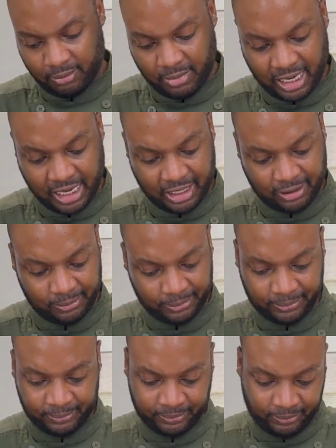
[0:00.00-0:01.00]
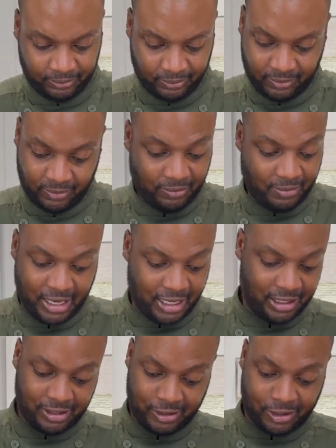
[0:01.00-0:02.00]
Man,
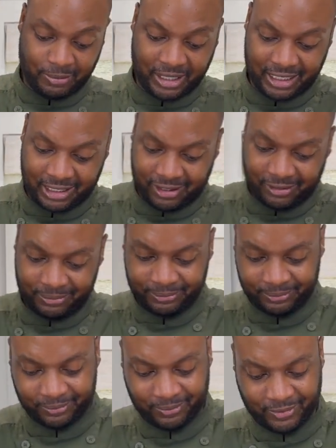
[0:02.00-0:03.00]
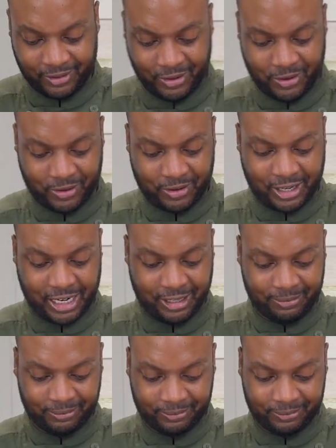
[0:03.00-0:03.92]
these look amazing. All right.